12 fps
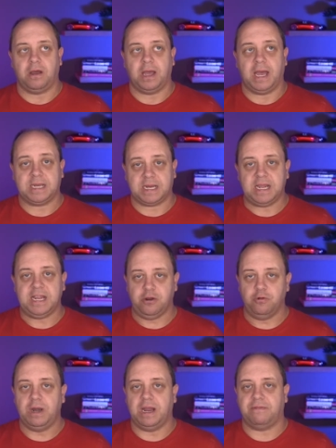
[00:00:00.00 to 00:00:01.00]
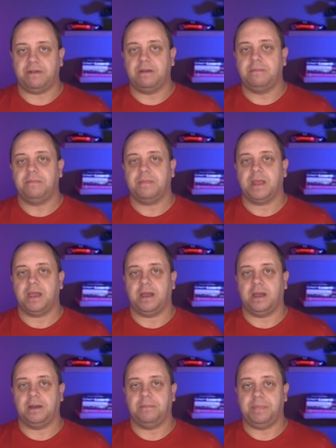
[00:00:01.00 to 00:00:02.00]
At EU level,
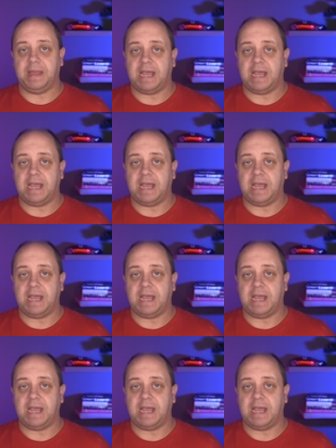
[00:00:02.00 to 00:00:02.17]
um,